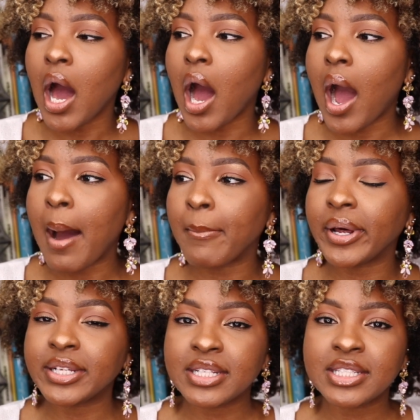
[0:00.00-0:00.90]
Um,
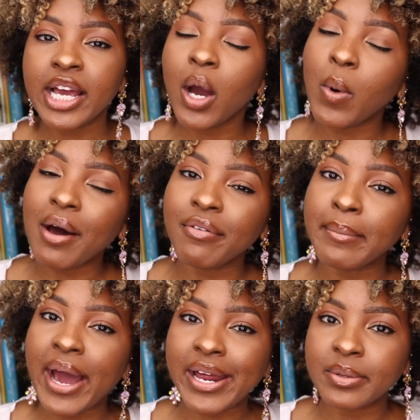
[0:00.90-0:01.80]
but it did take a while for
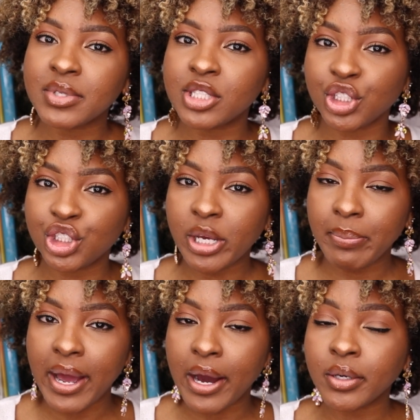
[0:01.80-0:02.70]
my items to
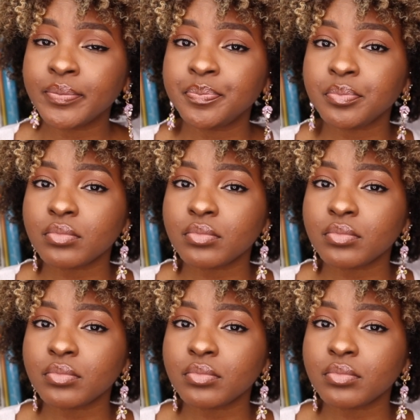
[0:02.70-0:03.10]
ship out.